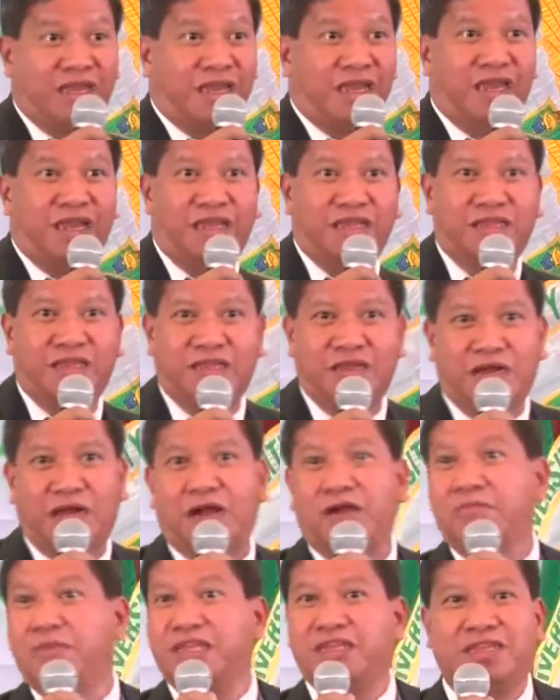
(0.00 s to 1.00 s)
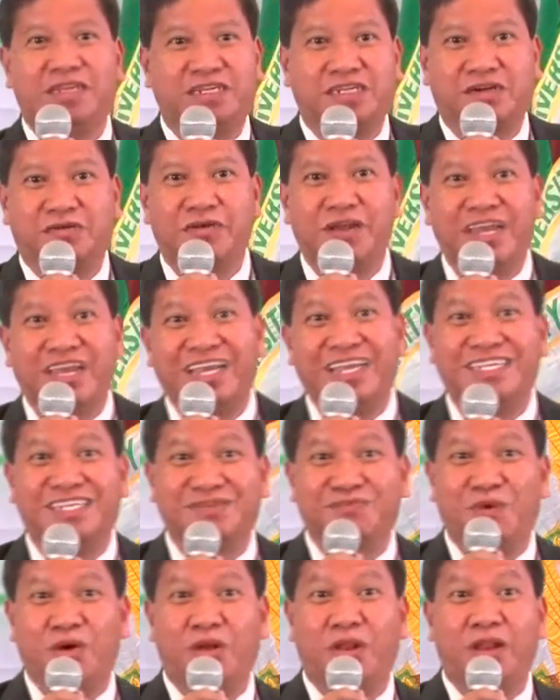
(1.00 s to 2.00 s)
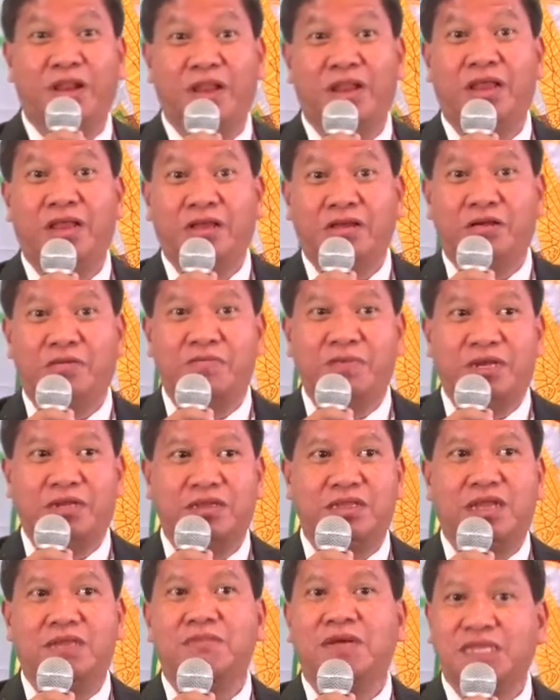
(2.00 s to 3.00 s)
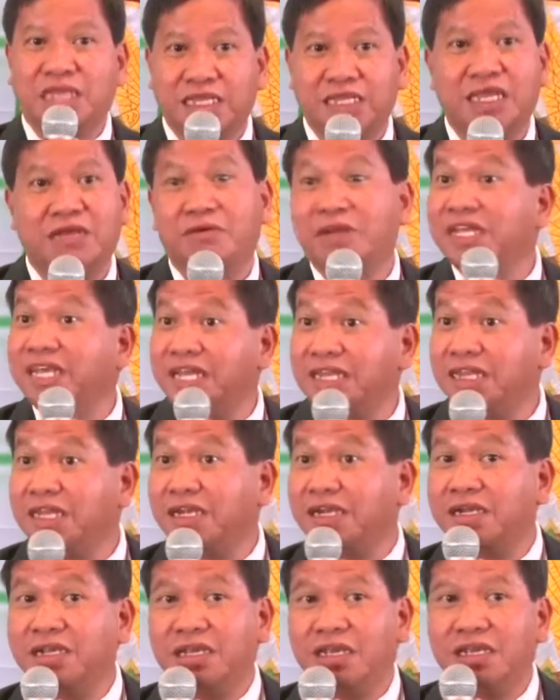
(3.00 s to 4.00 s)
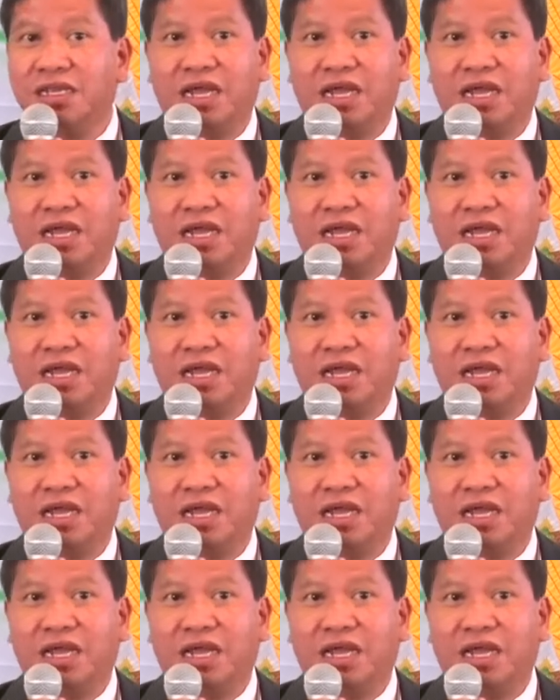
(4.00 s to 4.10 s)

And our metrics are way small compared to that. But I think we'll get there.